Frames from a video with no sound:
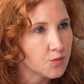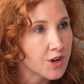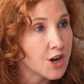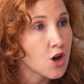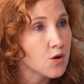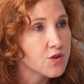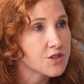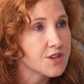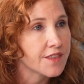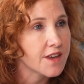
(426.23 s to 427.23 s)
We know
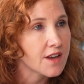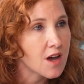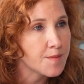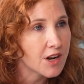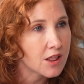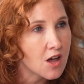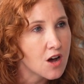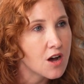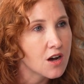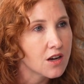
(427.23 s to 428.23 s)
there's nothing coming
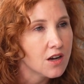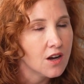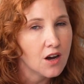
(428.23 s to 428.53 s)
along